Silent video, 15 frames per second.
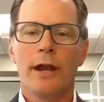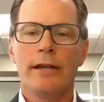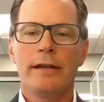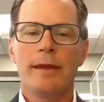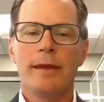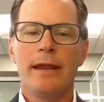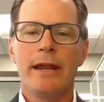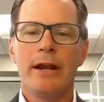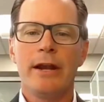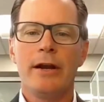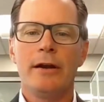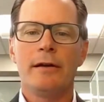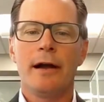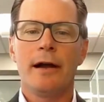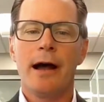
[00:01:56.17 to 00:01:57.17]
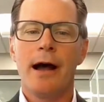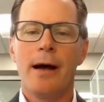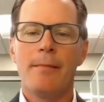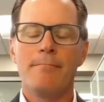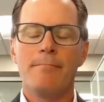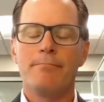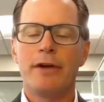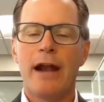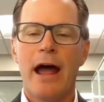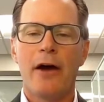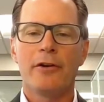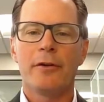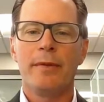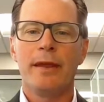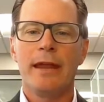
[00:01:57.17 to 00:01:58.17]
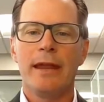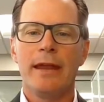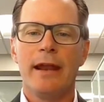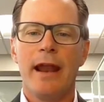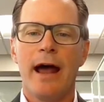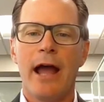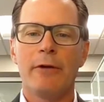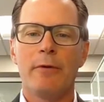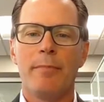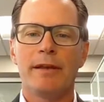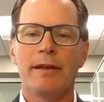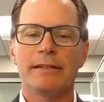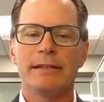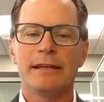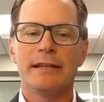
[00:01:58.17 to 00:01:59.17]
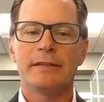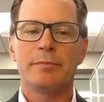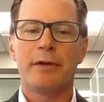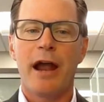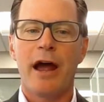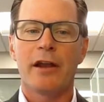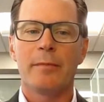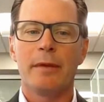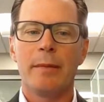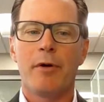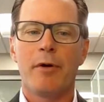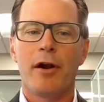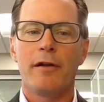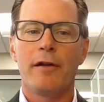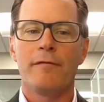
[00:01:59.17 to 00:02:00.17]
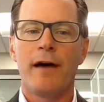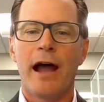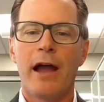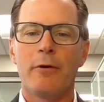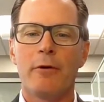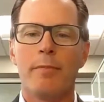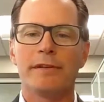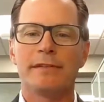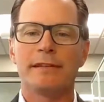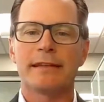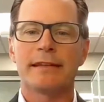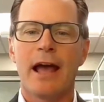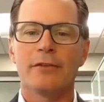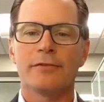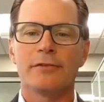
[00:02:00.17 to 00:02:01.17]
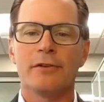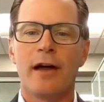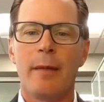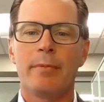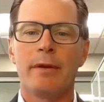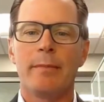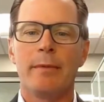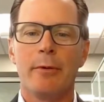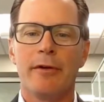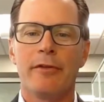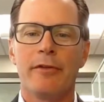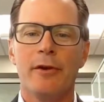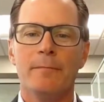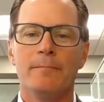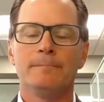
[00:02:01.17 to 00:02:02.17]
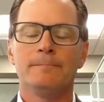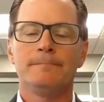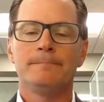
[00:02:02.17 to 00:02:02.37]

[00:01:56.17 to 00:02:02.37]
Great to be here. Proud to be in Iowa business, proud to be part of Iowa Business Council. Happy to be with you.